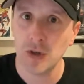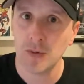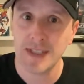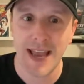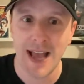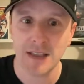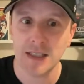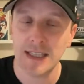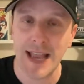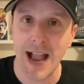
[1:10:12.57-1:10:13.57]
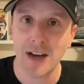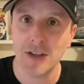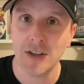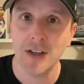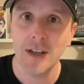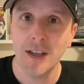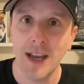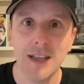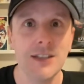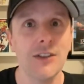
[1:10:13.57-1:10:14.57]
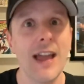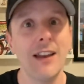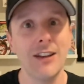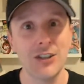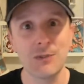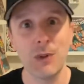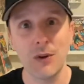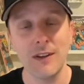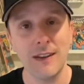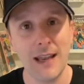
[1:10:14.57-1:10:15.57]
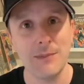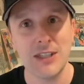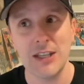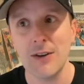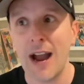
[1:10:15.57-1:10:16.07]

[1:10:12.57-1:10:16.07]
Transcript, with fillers: was cast as the actor, and until that exploded in the MCU,